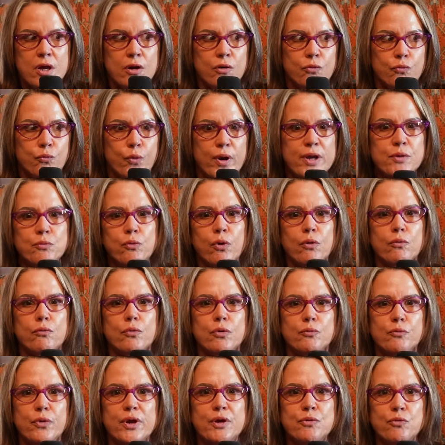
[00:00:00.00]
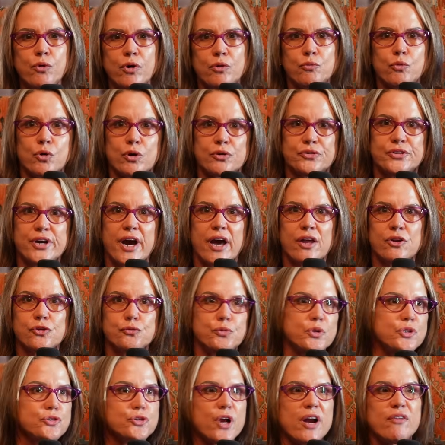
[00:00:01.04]
When we won world titles,
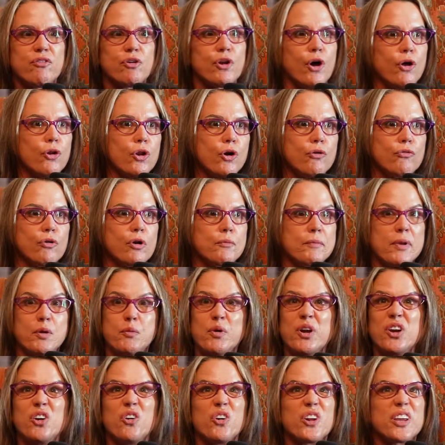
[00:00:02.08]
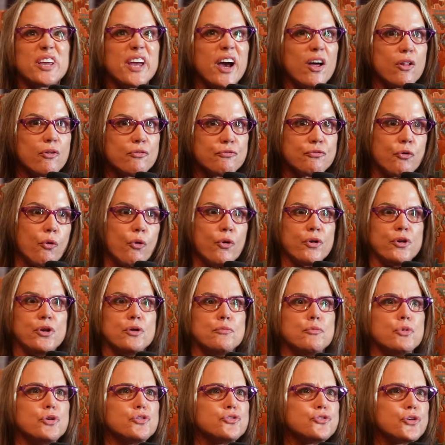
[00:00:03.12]
we traveled all over. We'd go to
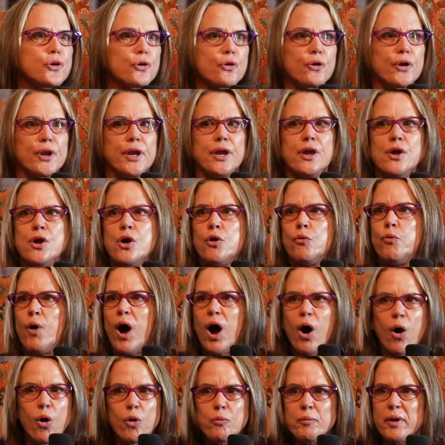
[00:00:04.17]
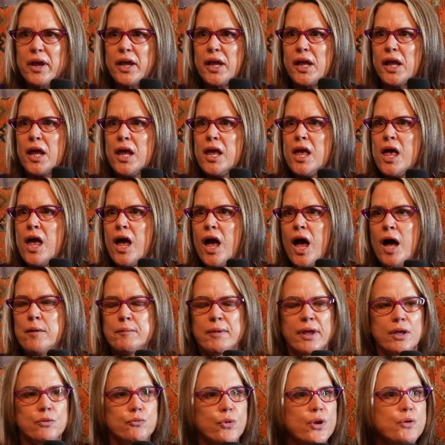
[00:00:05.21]
California, Missouri, Wyoming.
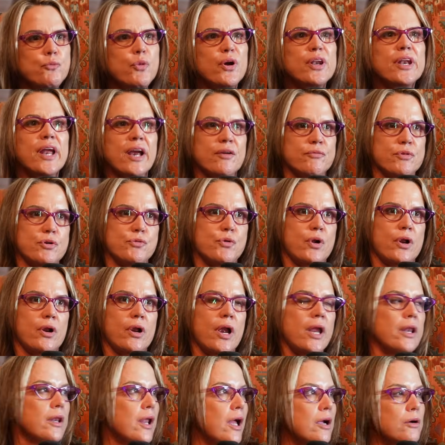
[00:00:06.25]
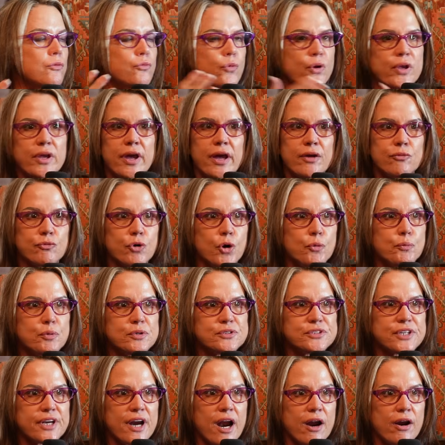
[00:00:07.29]
We went everywhere. And we had
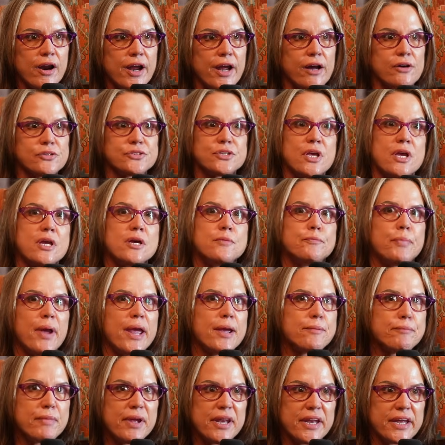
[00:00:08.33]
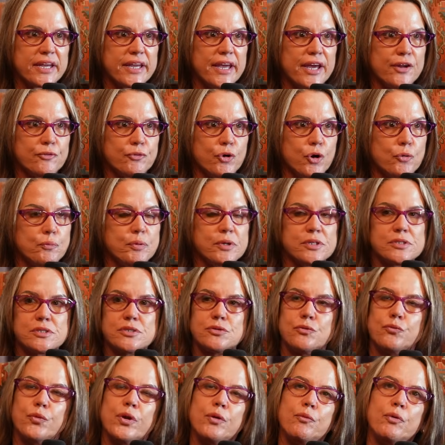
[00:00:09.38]
ropings at our house. Pam Minnick had
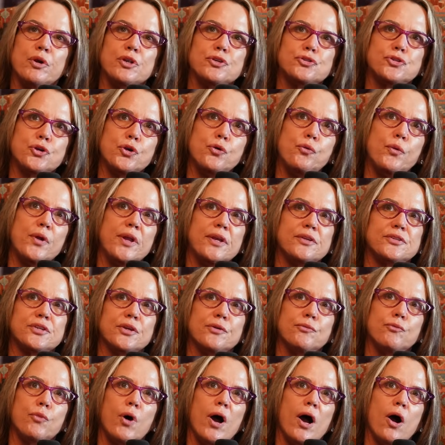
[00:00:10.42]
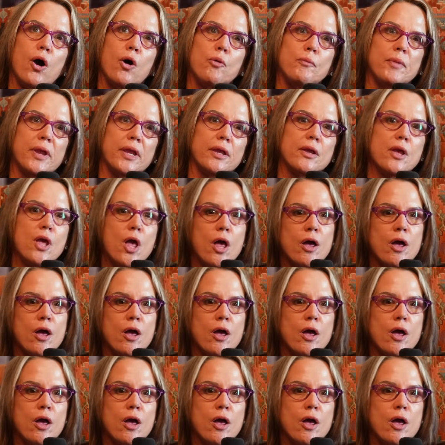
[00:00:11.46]
ropings. We went 2 weeks in Wyoming.